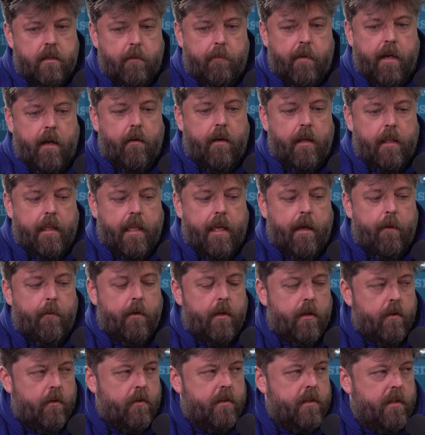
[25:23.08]
about
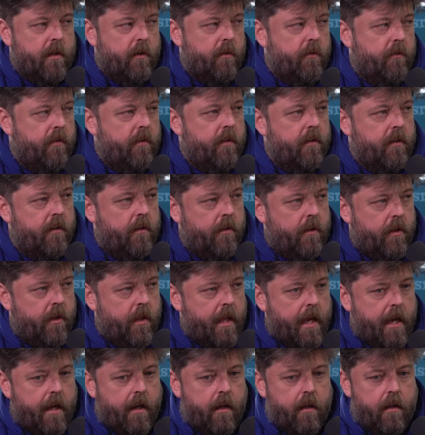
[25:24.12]
allowing yourself
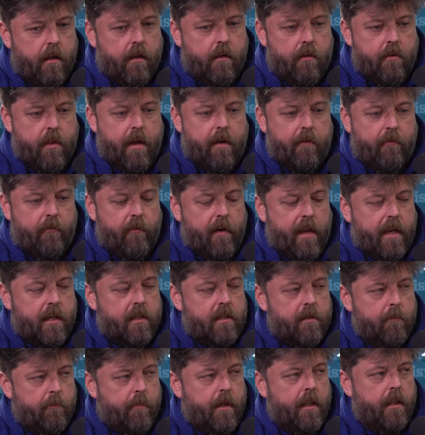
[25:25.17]
that
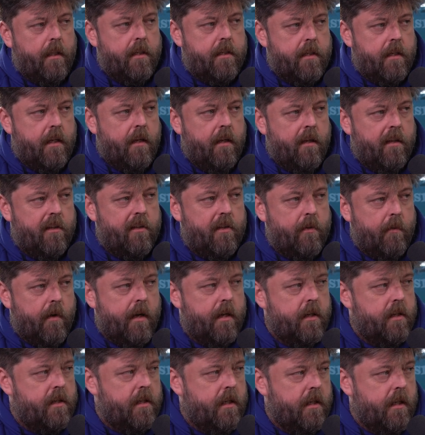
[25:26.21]
flexibility to
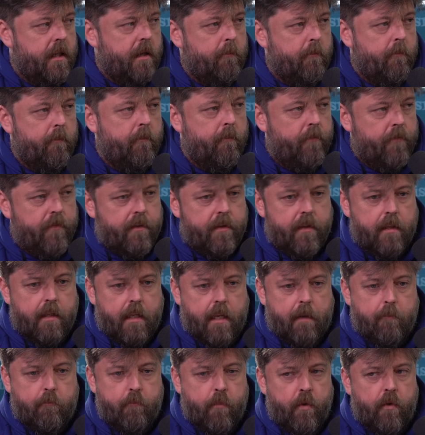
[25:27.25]
actually then
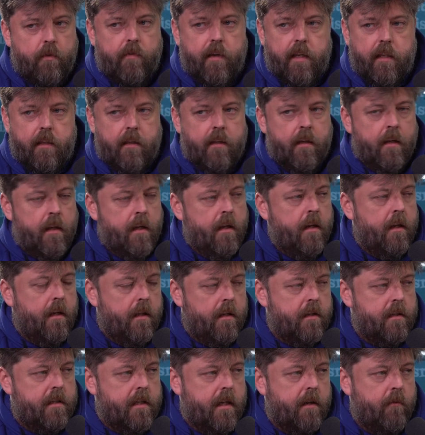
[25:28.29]
move in
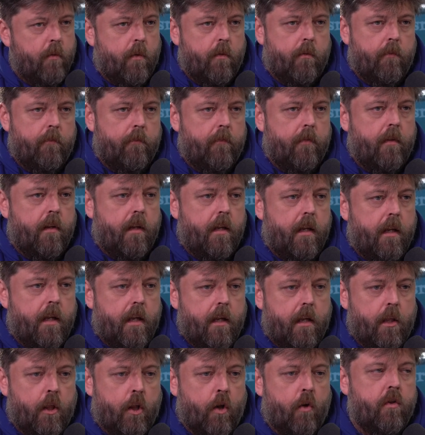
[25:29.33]
and say, well,
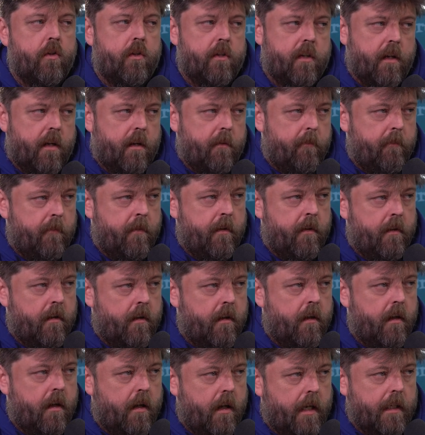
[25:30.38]
long term,
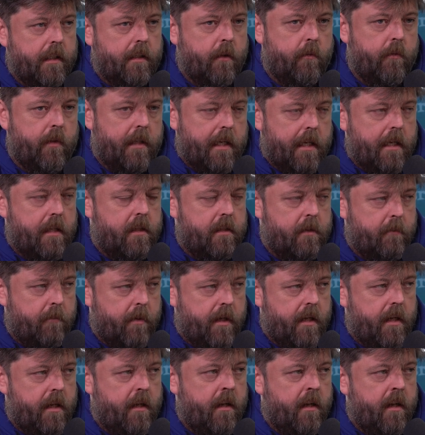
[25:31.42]
I don't need to
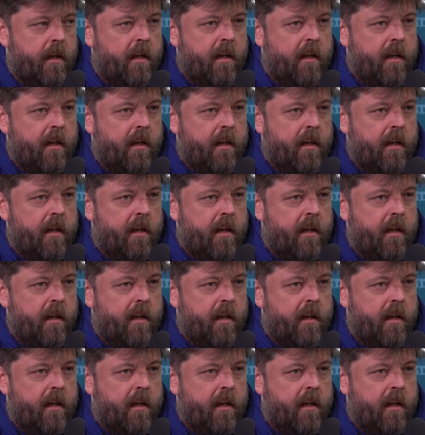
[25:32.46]
be